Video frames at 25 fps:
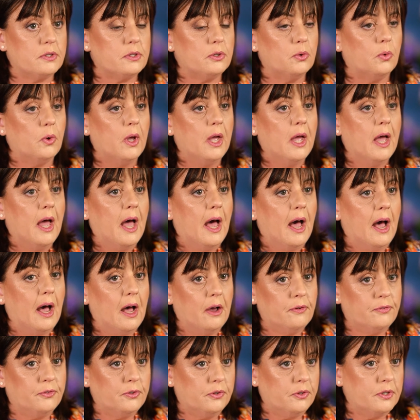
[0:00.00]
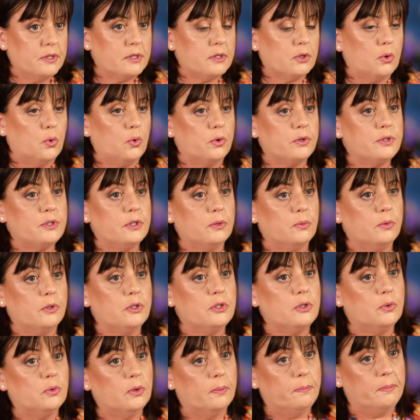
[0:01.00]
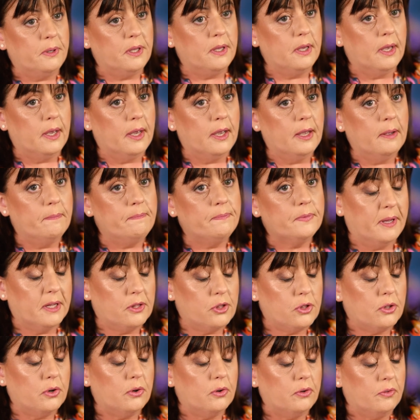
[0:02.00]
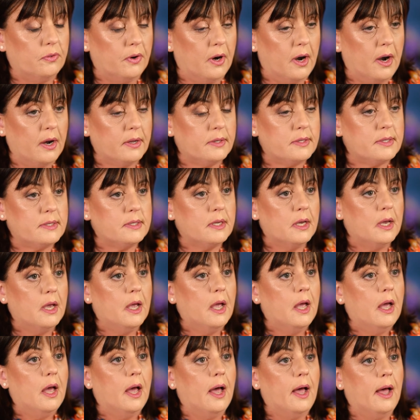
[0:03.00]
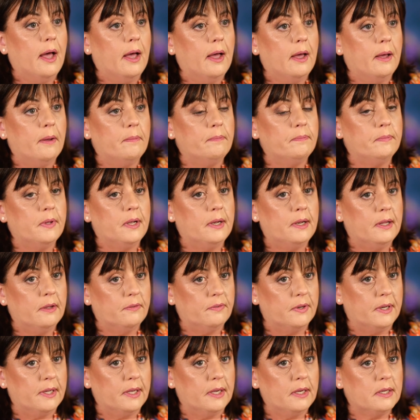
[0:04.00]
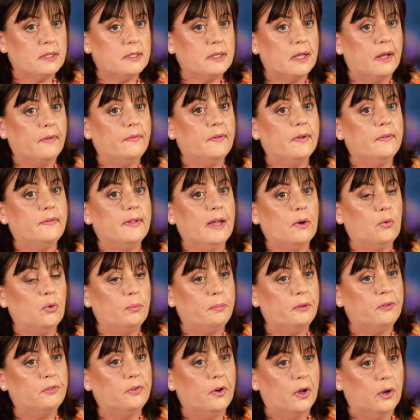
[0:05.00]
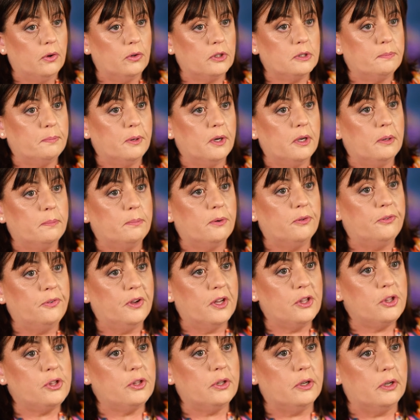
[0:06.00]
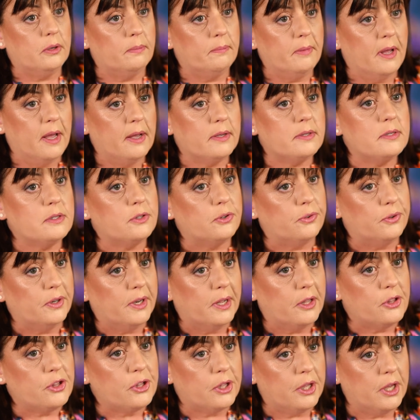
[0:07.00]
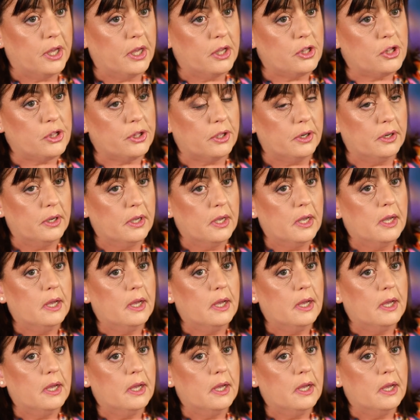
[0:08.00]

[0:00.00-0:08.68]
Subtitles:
So after this course, they would do a BA, Bachelor of Arts, a level 8, and then that would be followed by a professional master in education,